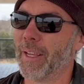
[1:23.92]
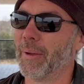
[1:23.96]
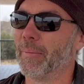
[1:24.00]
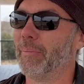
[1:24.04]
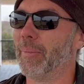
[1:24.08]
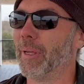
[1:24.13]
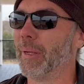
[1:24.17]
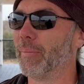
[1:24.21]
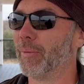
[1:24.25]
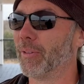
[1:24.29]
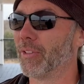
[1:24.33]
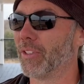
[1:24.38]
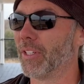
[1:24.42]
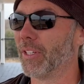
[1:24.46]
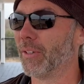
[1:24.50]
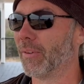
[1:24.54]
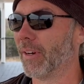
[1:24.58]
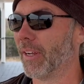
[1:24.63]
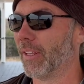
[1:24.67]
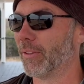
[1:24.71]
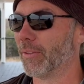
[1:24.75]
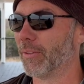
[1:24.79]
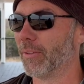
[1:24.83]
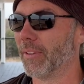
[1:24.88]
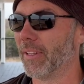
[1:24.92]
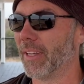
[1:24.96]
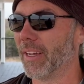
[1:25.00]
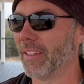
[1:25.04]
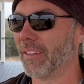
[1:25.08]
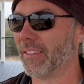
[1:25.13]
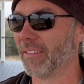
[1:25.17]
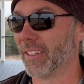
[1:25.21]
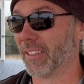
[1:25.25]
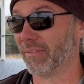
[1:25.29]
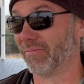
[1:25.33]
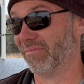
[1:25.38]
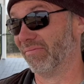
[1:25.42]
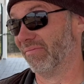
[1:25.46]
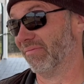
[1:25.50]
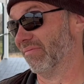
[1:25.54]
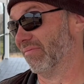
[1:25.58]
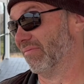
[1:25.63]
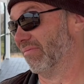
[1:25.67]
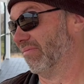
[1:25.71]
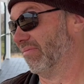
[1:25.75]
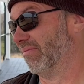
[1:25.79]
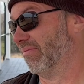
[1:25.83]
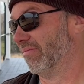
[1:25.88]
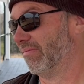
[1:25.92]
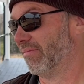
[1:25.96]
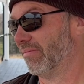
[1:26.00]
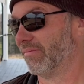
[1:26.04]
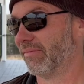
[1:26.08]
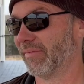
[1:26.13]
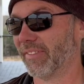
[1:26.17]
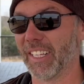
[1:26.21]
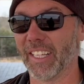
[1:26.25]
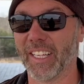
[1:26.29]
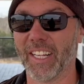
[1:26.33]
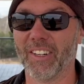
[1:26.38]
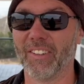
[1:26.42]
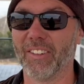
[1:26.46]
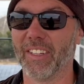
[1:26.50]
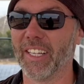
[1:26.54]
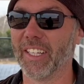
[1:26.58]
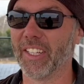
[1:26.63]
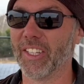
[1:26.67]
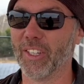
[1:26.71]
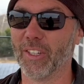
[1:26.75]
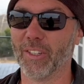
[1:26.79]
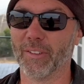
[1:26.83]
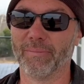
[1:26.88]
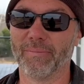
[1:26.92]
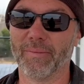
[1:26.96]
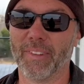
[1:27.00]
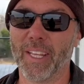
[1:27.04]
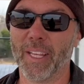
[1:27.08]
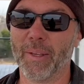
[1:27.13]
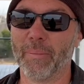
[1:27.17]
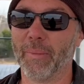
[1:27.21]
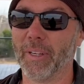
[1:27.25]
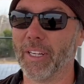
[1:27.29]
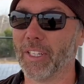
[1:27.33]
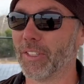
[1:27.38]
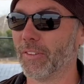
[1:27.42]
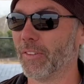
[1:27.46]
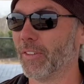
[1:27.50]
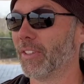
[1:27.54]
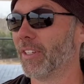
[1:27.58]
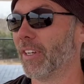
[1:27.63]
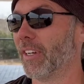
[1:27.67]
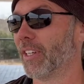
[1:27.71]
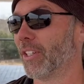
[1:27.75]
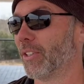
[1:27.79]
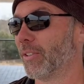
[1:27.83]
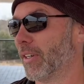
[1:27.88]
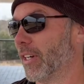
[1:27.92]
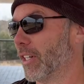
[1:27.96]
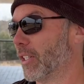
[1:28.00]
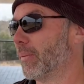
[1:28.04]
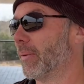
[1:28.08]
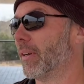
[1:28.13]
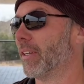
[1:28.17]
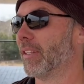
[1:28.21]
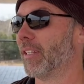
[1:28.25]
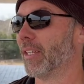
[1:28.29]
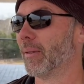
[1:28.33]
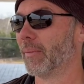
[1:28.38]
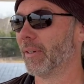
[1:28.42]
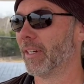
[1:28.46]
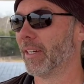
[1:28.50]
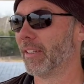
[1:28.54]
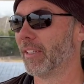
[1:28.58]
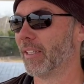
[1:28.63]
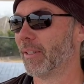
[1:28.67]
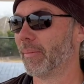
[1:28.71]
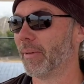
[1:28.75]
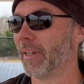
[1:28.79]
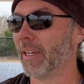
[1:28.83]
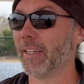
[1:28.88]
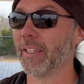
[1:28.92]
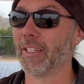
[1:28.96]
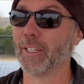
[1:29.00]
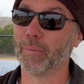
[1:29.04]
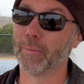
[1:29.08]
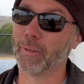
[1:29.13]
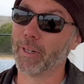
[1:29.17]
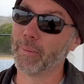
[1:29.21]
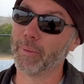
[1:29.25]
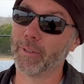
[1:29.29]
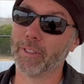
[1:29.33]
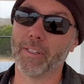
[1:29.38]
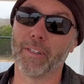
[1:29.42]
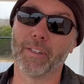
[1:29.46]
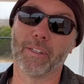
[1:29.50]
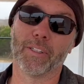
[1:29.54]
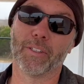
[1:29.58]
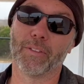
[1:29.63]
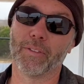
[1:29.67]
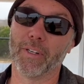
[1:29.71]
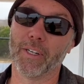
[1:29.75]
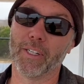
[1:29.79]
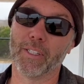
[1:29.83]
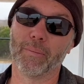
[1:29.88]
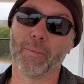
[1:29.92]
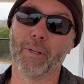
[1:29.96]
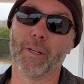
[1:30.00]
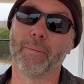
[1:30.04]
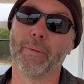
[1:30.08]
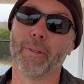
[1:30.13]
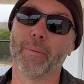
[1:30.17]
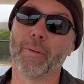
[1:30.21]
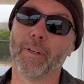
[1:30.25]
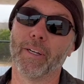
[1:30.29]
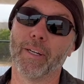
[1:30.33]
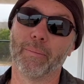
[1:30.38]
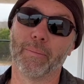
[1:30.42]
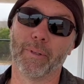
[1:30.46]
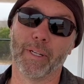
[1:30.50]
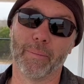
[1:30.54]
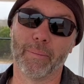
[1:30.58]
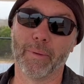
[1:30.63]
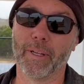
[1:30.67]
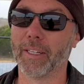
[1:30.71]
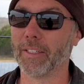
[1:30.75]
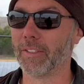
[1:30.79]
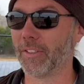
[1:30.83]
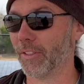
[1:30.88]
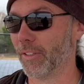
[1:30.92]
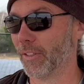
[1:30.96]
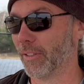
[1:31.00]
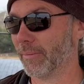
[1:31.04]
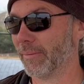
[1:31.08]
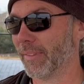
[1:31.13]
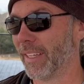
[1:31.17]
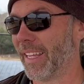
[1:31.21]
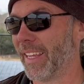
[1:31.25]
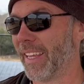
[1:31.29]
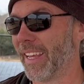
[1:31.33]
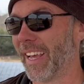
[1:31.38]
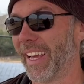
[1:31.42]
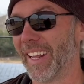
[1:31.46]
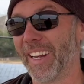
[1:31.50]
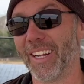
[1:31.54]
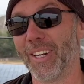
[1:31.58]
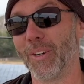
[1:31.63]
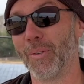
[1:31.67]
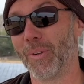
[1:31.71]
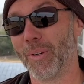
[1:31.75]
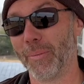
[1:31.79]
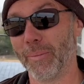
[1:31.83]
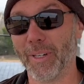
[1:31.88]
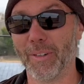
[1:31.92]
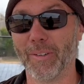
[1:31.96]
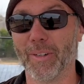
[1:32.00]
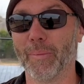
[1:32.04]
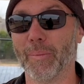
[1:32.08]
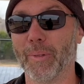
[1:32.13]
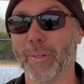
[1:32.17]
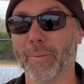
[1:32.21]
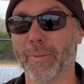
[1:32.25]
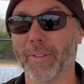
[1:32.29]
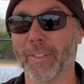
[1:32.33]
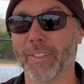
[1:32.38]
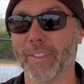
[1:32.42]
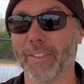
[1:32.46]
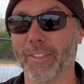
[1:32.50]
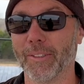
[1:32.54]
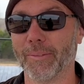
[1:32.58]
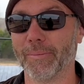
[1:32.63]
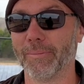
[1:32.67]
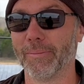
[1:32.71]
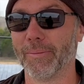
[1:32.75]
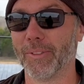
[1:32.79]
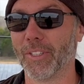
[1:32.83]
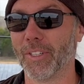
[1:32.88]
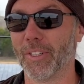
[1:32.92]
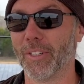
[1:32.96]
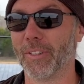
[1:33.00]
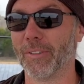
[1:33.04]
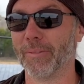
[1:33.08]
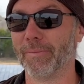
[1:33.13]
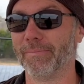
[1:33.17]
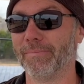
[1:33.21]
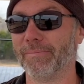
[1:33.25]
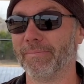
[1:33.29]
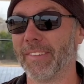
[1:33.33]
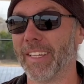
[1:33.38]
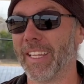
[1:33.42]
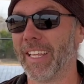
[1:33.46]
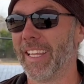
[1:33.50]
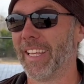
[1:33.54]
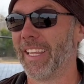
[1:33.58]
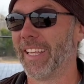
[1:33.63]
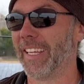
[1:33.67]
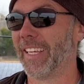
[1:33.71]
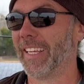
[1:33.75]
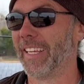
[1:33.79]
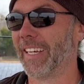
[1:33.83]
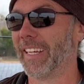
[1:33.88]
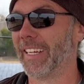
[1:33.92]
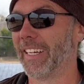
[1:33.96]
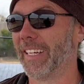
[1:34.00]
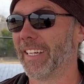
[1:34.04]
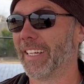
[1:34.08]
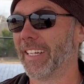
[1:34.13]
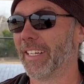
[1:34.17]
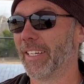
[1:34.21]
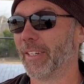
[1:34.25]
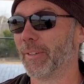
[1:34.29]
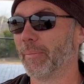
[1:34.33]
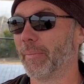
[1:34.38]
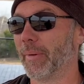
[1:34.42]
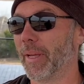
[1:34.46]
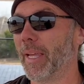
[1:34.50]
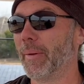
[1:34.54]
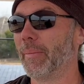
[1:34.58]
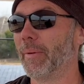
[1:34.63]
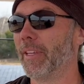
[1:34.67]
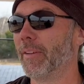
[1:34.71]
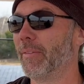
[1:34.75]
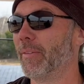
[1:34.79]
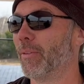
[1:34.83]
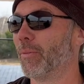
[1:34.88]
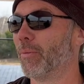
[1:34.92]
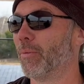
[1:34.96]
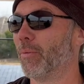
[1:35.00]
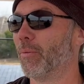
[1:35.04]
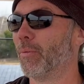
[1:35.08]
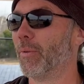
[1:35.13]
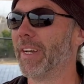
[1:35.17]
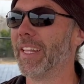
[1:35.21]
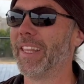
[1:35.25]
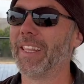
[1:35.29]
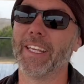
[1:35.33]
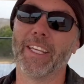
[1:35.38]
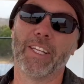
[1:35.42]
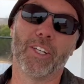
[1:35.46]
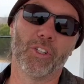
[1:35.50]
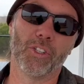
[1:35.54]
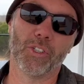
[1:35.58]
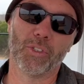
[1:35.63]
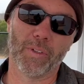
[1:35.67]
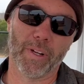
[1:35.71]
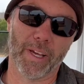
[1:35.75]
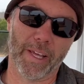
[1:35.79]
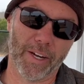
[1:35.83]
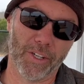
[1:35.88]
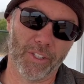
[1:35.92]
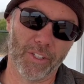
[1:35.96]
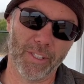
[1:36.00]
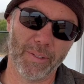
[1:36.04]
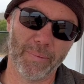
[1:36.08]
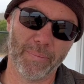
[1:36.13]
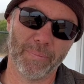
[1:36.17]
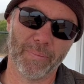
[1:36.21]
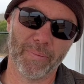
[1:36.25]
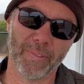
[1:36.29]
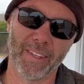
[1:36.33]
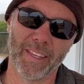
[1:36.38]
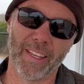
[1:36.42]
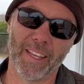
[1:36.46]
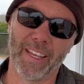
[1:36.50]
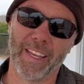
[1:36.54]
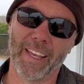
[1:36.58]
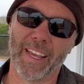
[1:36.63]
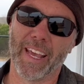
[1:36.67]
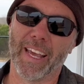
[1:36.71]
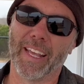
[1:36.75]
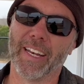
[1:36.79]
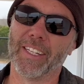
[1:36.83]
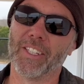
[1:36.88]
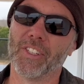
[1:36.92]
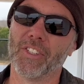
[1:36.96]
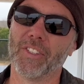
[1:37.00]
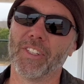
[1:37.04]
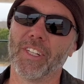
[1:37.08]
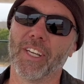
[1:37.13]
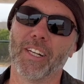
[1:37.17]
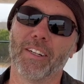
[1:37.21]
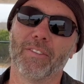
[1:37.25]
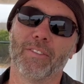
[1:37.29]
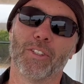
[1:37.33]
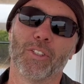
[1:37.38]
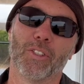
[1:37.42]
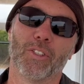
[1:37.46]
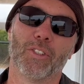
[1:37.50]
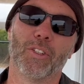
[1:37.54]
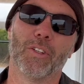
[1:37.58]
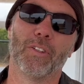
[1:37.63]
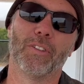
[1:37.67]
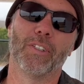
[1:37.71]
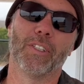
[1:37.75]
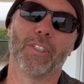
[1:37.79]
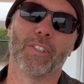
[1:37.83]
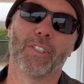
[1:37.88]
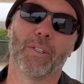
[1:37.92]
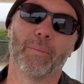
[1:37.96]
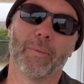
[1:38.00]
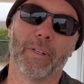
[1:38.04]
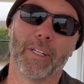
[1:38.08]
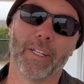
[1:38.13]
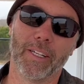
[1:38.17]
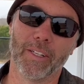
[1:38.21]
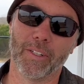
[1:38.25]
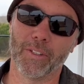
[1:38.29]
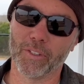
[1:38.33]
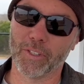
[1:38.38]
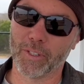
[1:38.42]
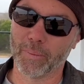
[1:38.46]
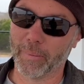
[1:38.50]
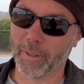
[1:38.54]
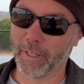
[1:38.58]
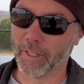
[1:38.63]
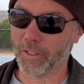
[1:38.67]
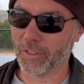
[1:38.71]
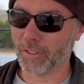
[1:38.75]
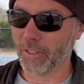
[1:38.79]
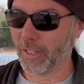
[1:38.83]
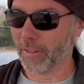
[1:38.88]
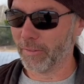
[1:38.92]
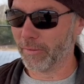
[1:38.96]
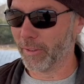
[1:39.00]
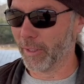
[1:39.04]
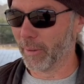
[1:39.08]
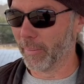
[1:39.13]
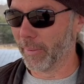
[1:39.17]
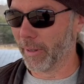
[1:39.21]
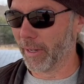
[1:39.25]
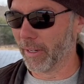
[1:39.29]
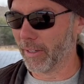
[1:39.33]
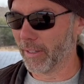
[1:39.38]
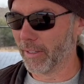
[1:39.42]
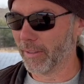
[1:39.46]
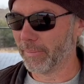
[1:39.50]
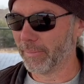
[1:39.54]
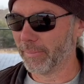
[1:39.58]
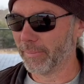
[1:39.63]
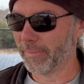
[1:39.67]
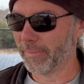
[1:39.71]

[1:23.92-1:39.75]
People see right through that and they're like, mm, I don't like you. Because if mm-hmm. you're talking trash about them behind their back, you're probably talking trash about me behind my back too. And I don't want to be around people like you. So uh, maybe rethink your strategy. And instead of insulting somebody else to make yourself feel better,